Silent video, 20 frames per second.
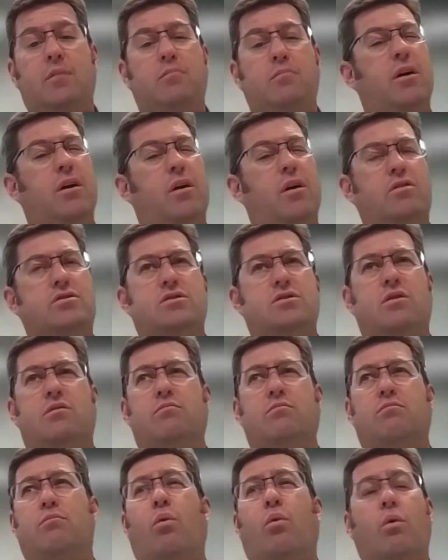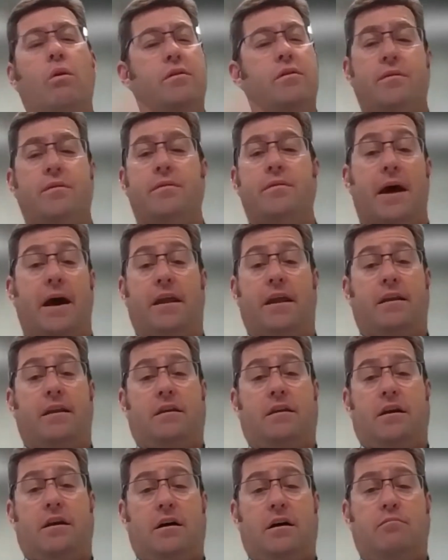but also more than that,
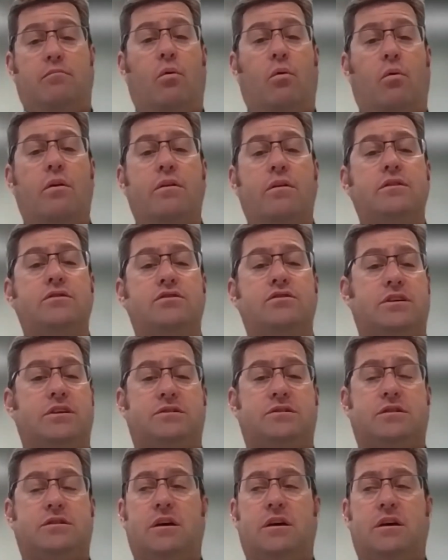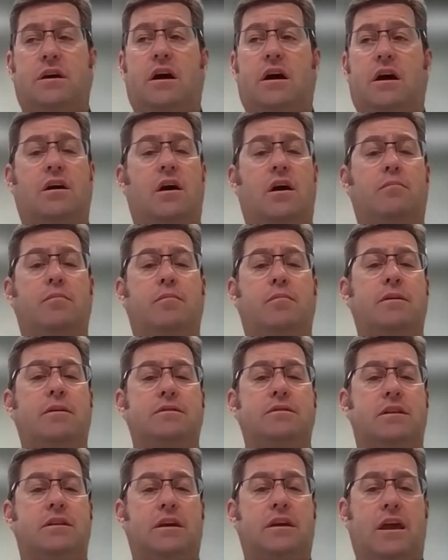more than just a complement
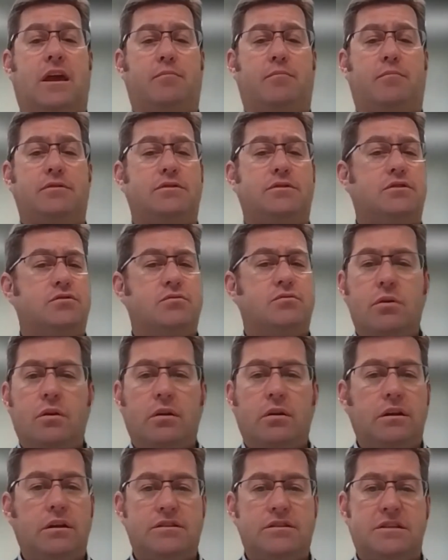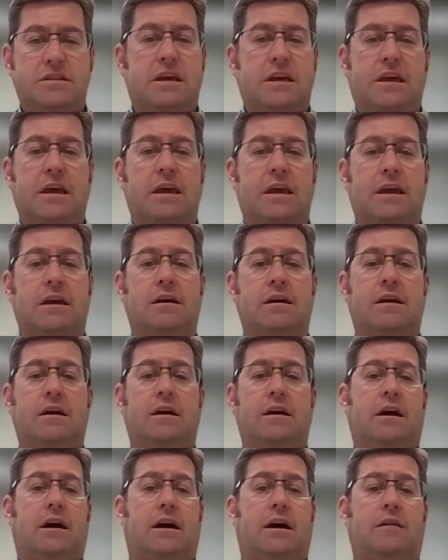to the campus. It's really seeking
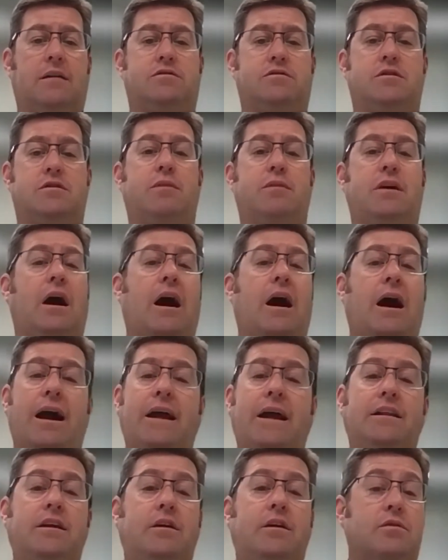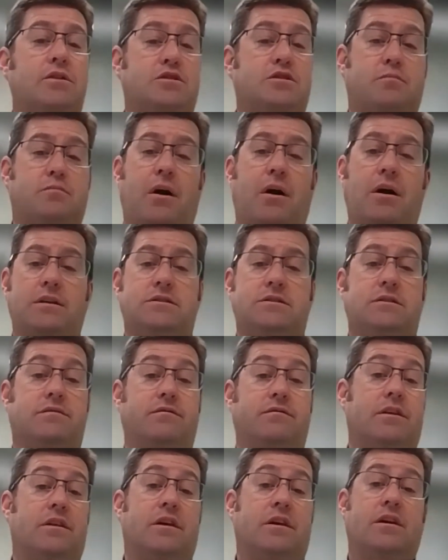to be highly responsive
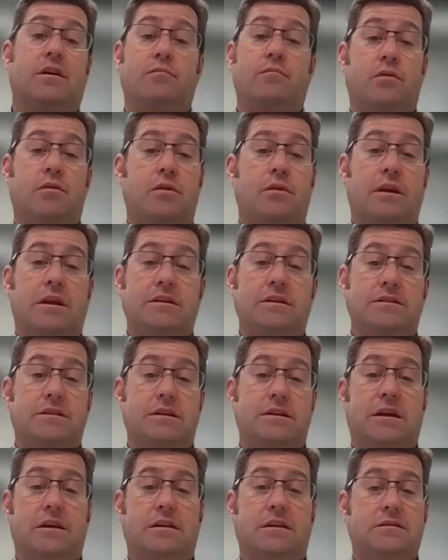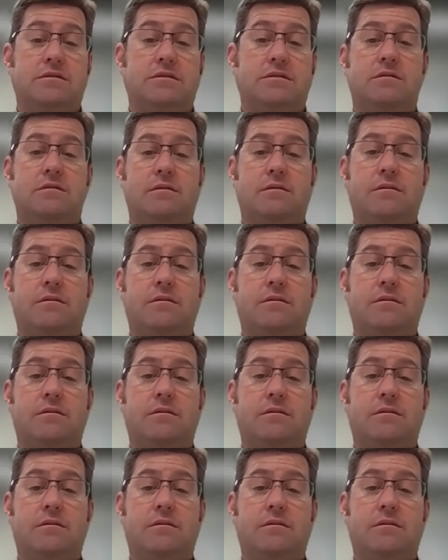to the community's needs.